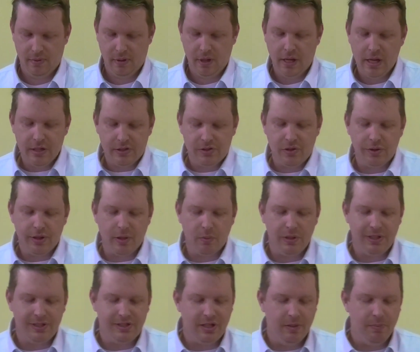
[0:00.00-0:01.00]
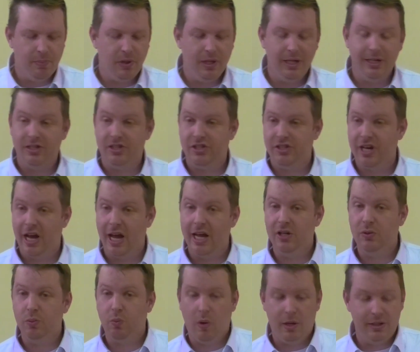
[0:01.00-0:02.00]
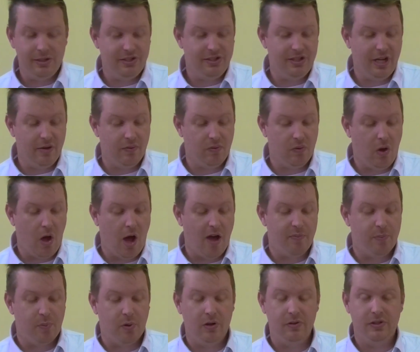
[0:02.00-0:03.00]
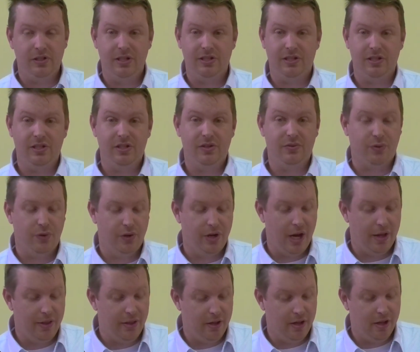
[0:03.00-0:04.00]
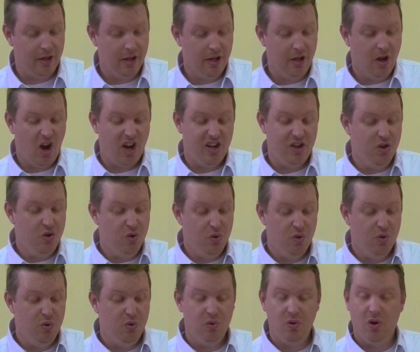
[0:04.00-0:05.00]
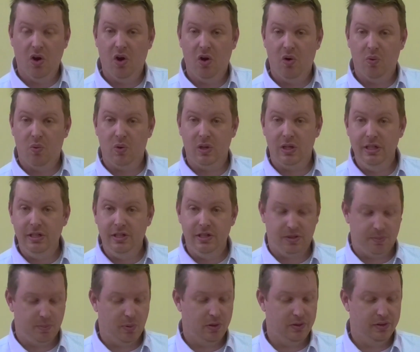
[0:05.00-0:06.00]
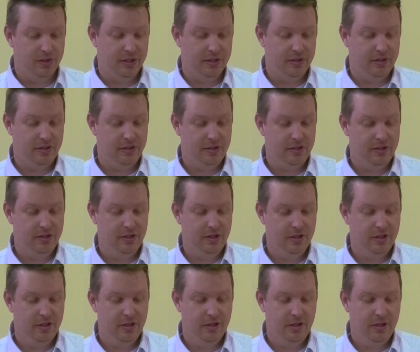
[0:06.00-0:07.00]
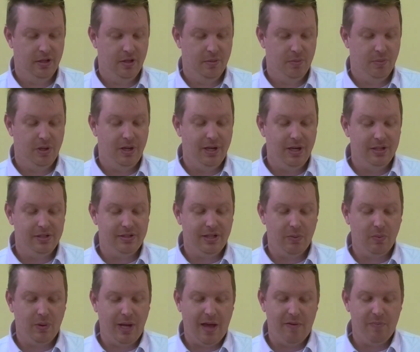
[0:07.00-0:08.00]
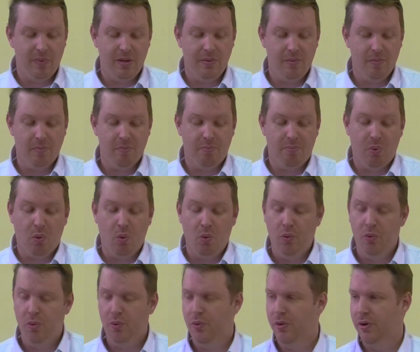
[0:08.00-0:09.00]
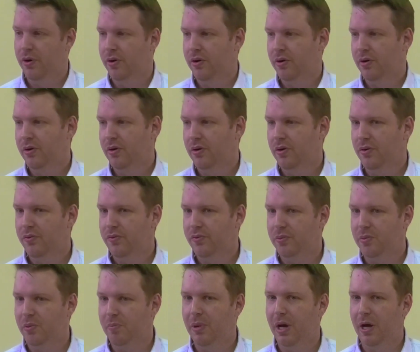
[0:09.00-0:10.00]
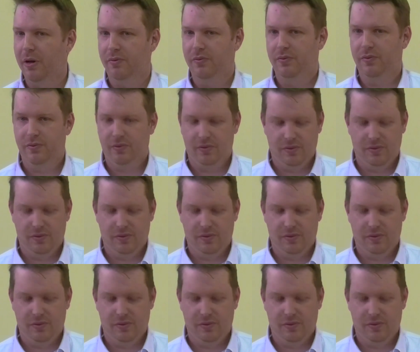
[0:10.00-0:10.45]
It's not that we simply exchange one set of life processes for another, a new religious process, but it is that we have been born from above.